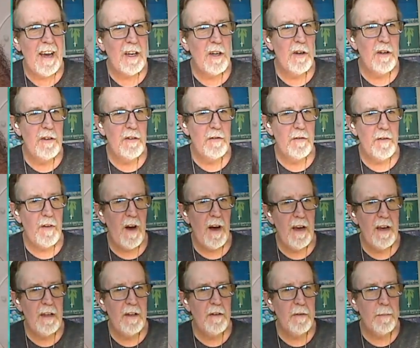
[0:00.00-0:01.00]
couldn't
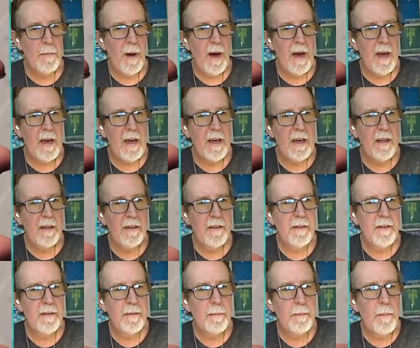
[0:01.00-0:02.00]
find my
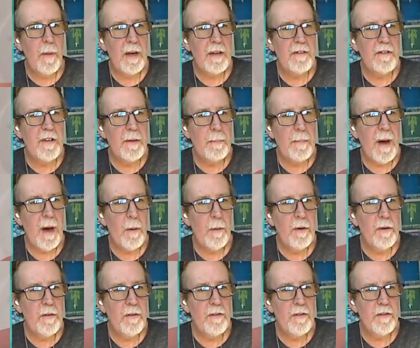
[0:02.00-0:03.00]
dip
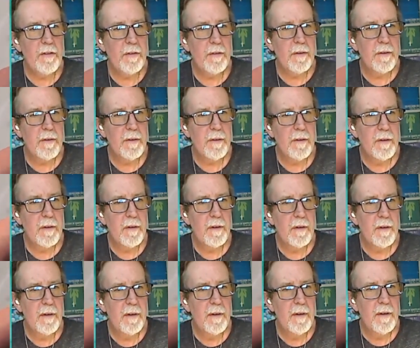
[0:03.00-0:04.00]
powders
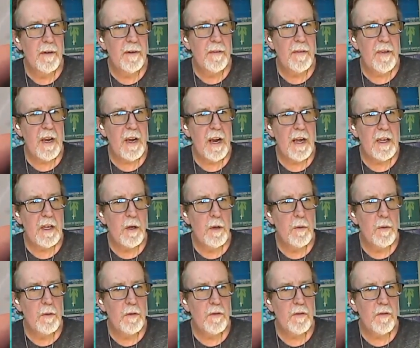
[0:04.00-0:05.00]
that I
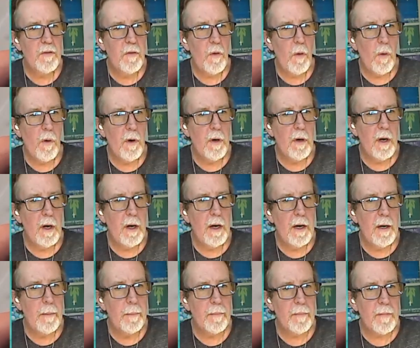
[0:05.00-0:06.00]
use
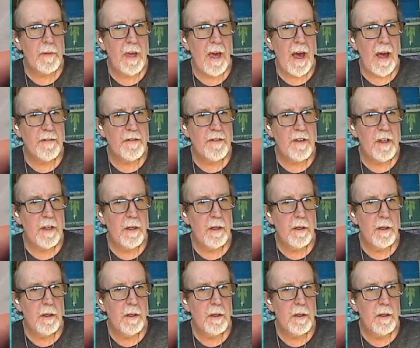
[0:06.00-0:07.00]
for casting,
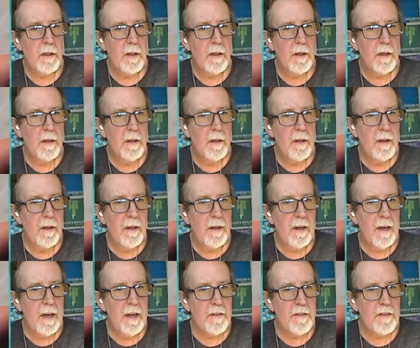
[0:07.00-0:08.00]

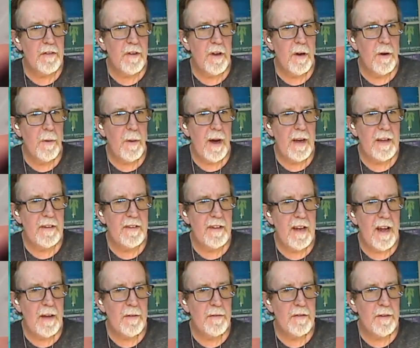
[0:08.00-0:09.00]
and so I did
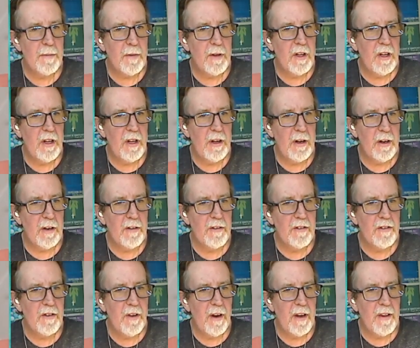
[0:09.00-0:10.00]
have some glitter.
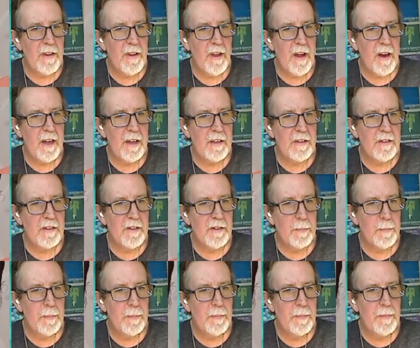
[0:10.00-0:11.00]
So I thought I'd just
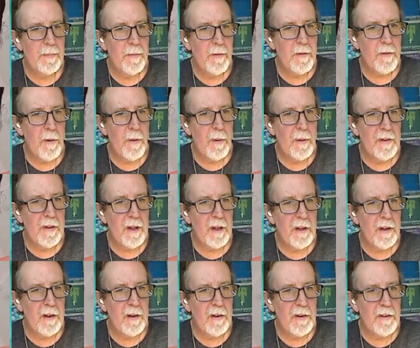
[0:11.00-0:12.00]
throw in the
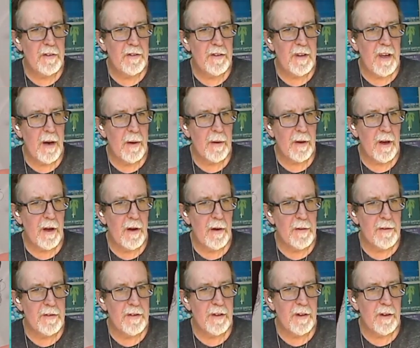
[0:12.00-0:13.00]
glitter to see how it
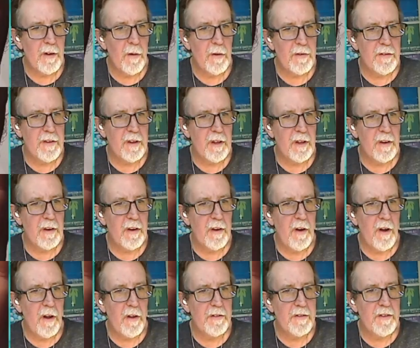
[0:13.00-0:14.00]
goes, and of course the glitter
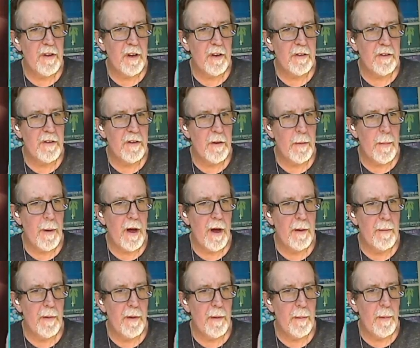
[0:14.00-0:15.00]
all sunk to the
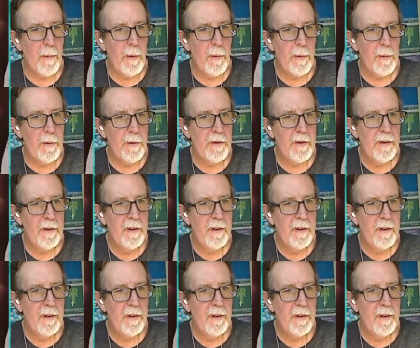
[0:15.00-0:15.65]
bottom of the mold.